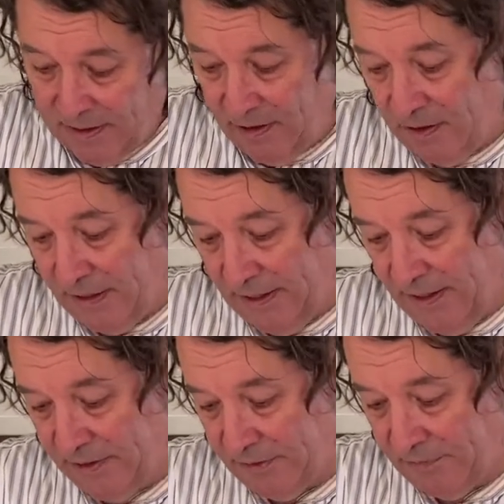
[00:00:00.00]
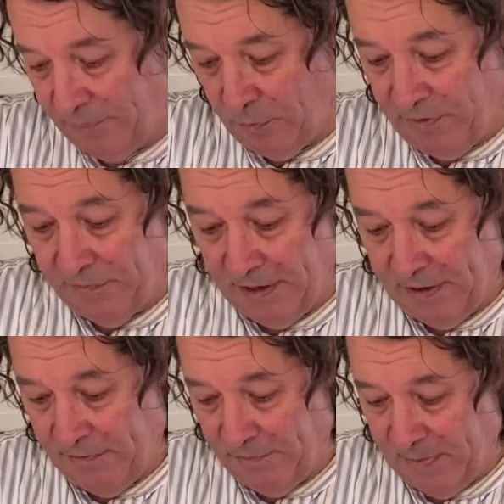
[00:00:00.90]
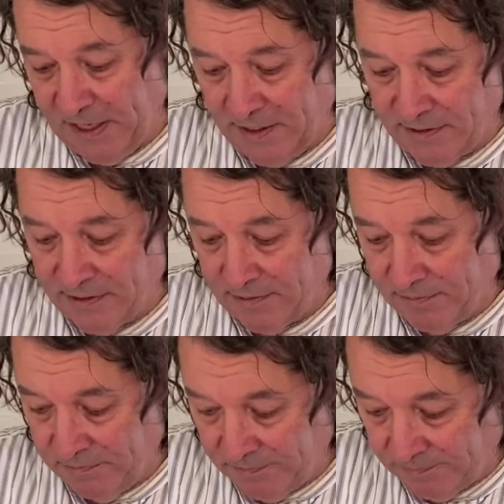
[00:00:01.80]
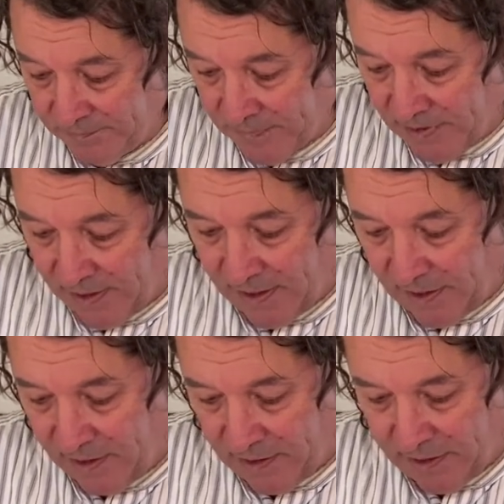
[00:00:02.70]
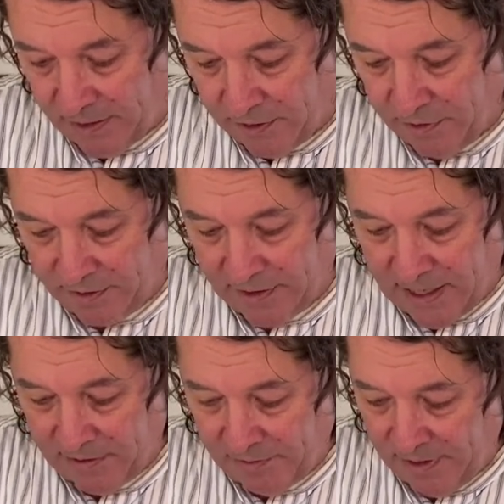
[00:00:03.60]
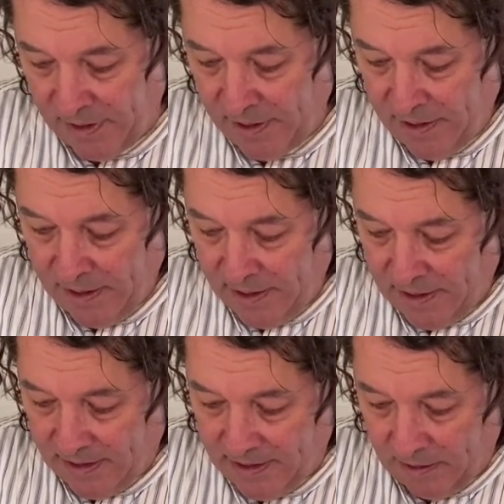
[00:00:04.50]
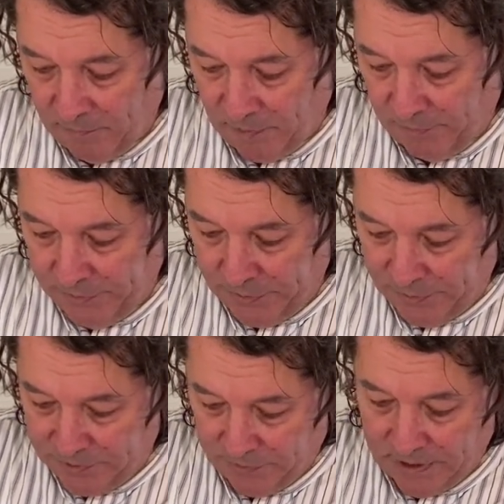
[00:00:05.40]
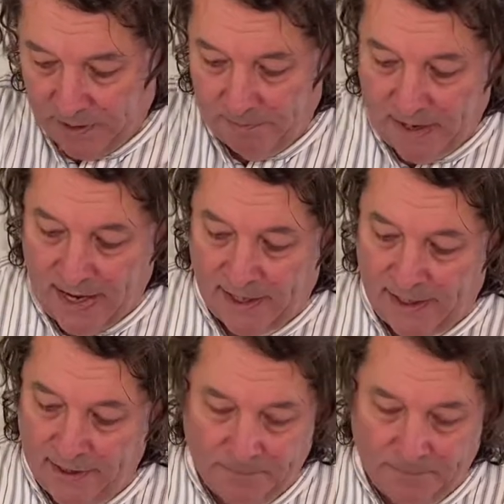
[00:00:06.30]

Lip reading: at least 45 minutes, and it'll get cooked down. And then what we'll do is we'll come back,